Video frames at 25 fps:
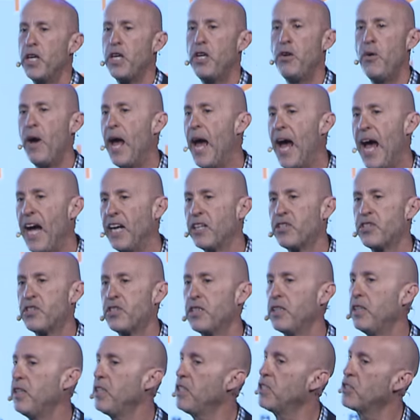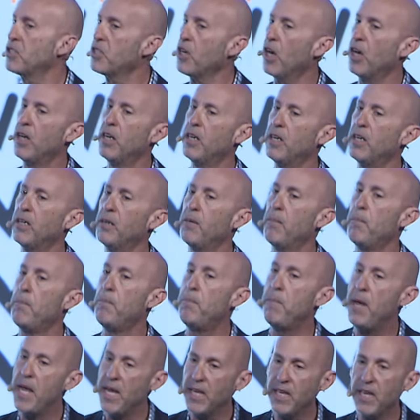you actually start
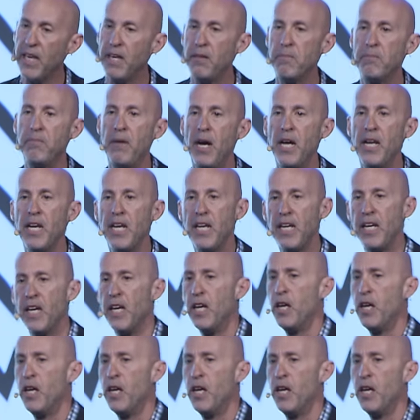making money,